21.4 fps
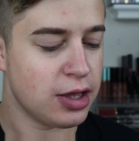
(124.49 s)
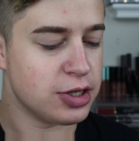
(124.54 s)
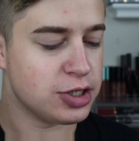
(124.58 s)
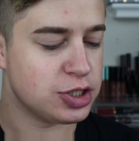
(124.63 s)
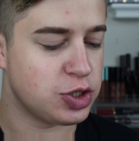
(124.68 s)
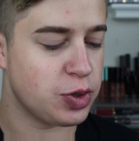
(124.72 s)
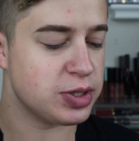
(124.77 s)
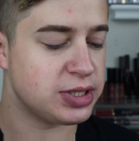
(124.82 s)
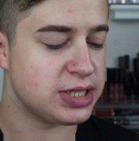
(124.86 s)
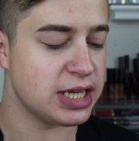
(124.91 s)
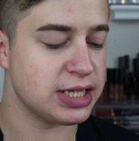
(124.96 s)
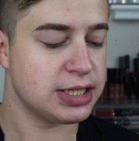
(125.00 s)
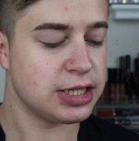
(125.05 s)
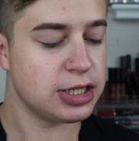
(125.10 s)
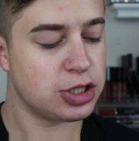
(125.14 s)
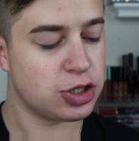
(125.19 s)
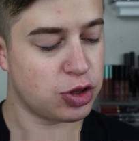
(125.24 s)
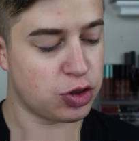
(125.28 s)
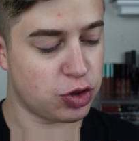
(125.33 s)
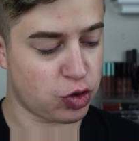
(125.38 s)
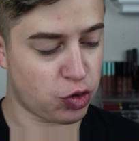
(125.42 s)
So it says
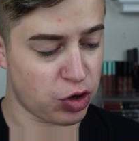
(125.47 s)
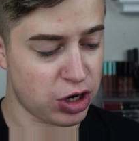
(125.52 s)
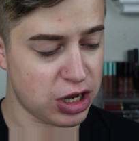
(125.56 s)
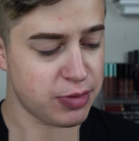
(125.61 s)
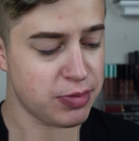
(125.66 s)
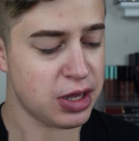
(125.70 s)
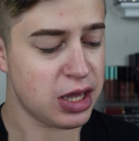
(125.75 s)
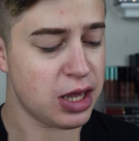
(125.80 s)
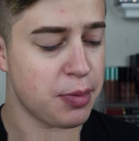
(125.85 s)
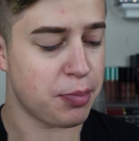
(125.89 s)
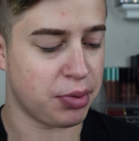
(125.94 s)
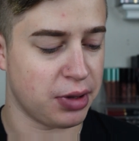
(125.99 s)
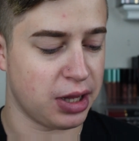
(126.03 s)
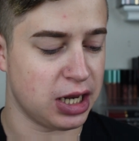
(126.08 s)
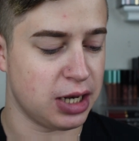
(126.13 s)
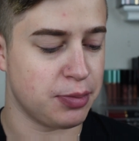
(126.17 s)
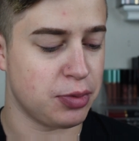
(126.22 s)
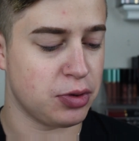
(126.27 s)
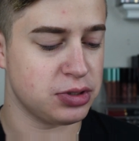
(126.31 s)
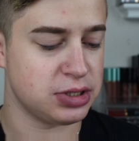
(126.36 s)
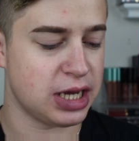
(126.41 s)
this creamy,
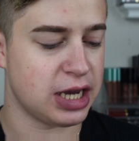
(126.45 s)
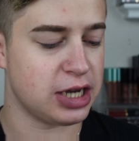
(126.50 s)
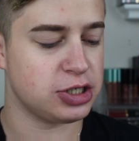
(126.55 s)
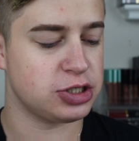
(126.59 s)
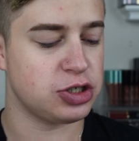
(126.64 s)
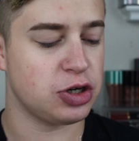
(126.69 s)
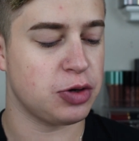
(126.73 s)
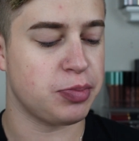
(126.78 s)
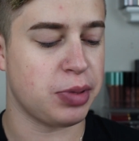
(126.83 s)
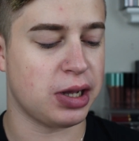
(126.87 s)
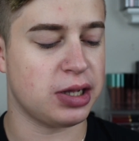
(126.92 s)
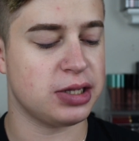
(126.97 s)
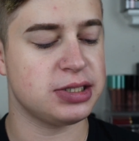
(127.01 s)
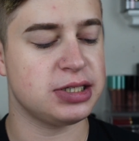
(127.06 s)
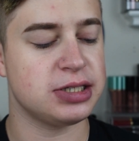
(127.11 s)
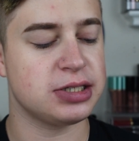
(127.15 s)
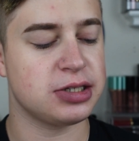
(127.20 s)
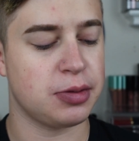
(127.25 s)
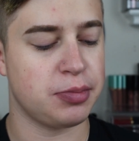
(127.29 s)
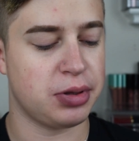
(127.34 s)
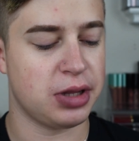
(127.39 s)
blendable texture
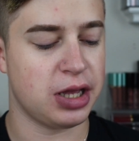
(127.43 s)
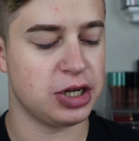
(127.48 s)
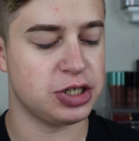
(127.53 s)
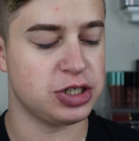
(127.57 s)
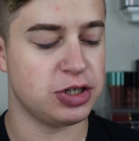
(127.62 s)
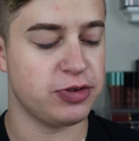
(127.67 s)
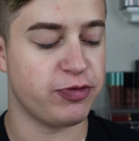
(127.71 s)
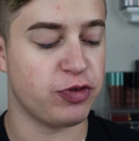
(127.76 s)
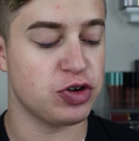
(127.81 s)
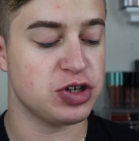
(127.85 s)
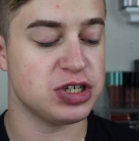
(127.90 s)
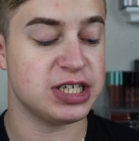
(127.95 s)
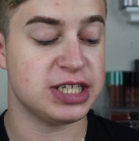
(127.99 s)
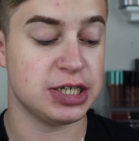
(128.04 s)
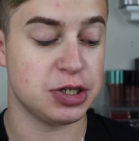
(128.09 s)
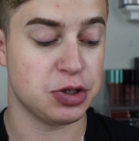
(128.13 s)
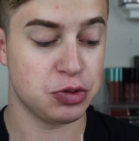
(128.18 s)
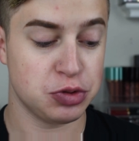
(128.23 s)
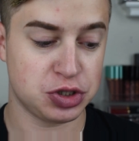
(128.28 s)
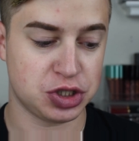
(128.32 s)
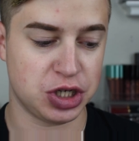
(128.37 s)
balances complexion for
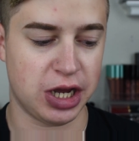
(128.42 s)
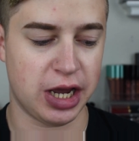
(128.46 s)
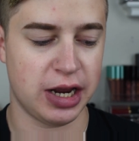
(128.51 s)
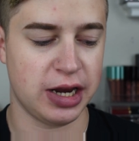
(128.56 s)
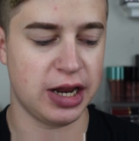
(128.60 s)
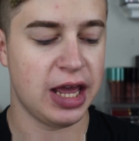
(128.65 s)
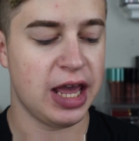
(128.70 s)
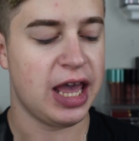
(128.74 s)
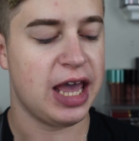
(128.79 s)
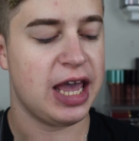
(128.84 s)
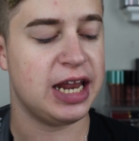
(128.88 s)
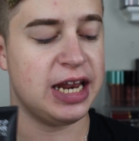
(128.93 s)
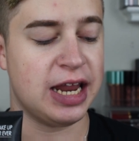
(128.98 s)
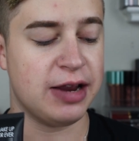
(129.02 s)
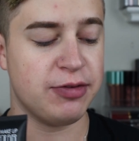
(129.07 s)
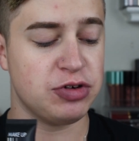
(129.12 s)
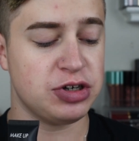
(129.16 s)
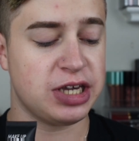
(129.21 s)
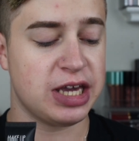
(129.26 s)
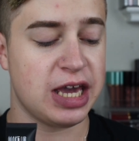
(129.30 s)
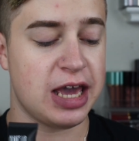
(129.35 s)
zero shine. It
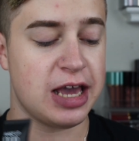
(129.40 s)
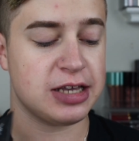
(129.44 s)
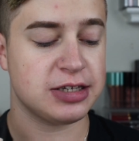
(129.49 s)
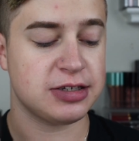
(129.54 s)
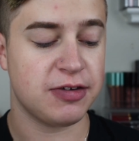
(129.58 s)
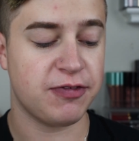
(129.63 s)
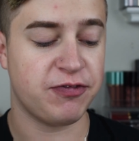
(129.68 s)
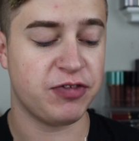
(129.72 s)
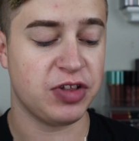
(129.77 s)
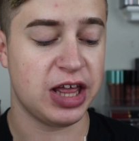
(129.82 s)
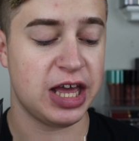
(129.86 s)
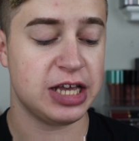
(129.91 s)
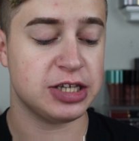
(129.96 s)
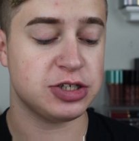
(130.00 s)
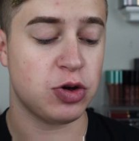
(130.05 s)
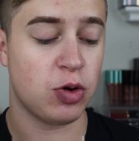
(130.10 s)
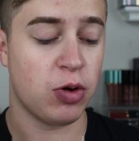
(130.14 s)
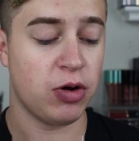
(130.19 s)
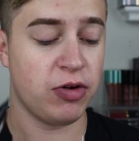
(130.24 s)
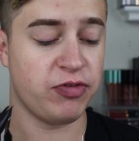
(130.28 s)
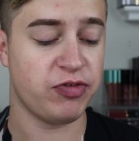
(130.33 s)
never cakes, flakes,
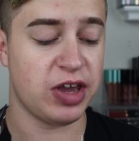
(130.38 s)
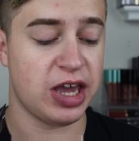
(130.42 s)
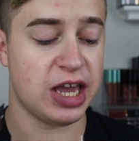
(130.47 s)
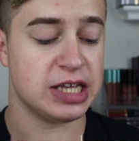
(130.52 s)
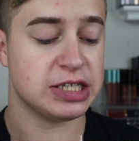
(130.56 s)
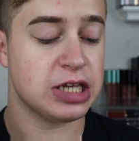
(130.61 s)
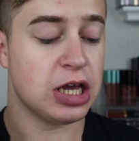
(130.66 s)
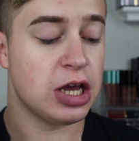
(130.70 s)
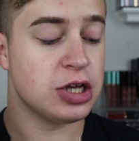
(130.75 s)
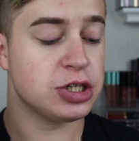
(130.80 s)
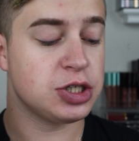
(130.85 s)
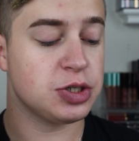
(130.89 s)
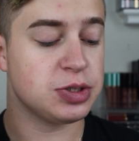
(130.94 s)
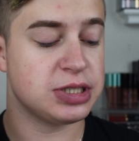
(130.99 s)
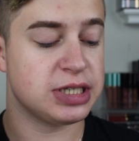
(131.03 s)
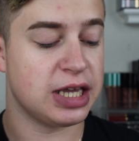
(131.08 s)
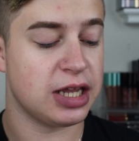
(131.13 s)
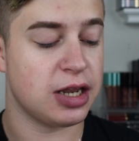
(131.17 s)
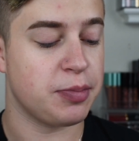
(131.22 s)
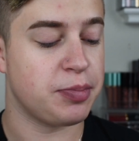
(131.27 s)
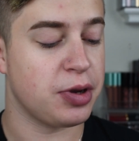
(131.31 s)
or fades, so
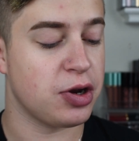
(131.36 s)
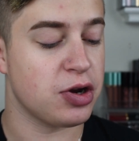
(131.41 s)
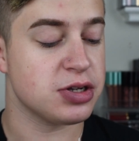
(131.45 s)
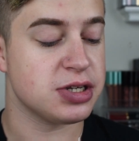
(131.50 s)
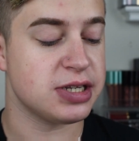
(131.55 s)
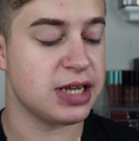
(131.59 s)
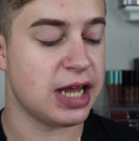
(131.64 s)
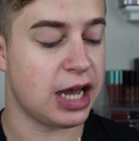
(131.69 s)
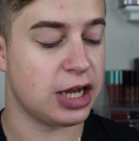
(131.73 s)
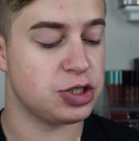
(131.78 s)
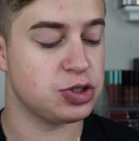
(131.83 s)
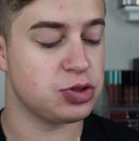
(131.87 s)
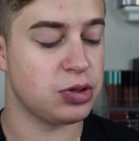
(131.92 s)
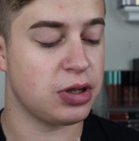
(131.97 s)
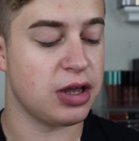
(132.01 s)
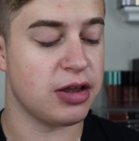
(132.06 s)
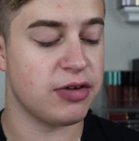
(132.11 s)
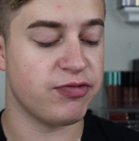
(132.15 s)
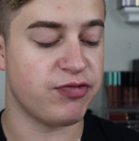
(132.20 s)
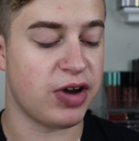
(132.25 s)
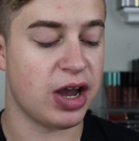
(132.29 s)
skin appears natural
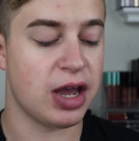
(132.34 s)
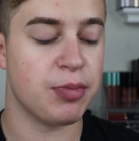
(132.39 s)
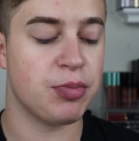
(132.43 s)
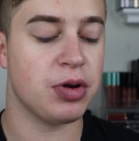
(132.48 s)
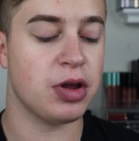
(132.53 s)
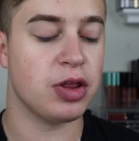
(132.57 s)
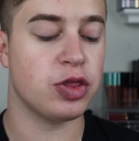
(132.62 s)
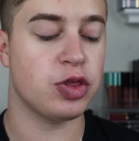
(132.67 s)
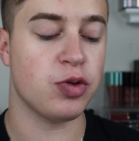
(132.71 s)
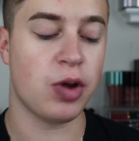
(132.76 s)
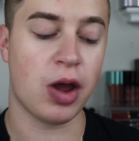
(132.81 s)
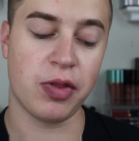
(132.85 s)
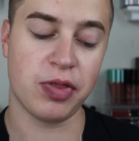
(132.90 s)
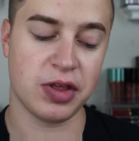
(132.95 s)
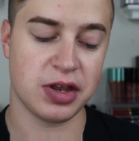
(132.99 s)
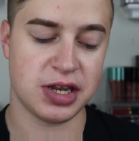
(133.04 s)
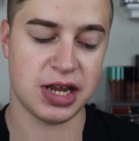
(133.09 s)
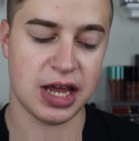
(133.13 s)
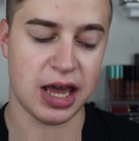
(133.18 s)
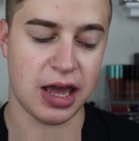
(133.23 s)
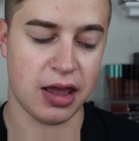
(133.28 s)
and vibrant throughout
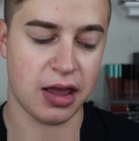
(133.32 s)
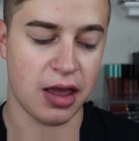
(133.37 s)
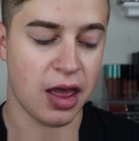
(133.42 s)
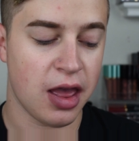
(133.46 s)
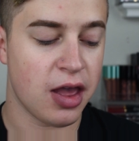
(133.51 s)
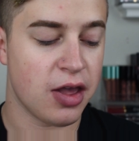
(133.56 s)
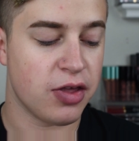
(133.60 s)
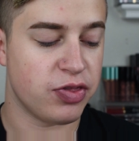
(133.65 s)
the day.